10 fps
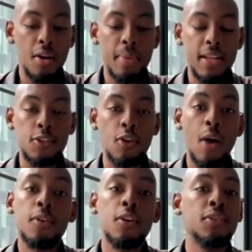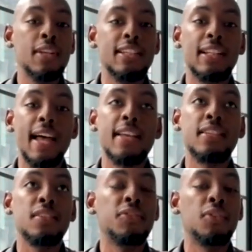And so I would go to these
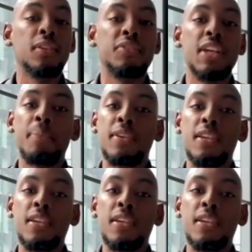classes full